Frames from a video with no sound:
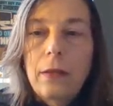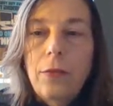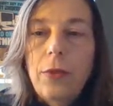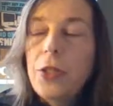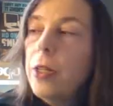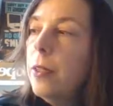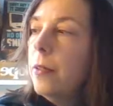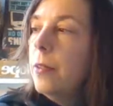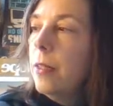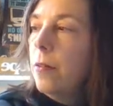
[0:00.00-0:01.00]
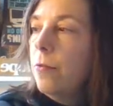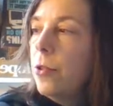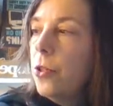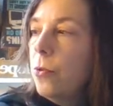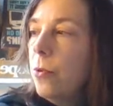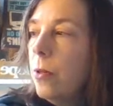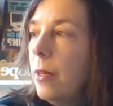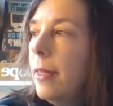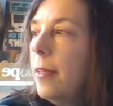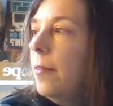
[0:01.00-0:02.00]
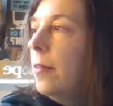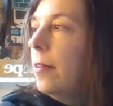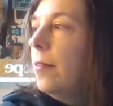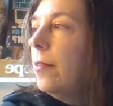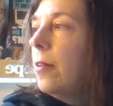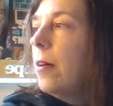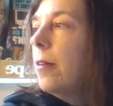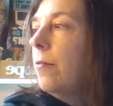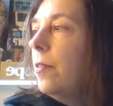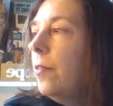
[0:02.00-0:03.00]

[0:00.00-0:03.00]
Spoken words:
I wish I could tell for sure. I guess it is live.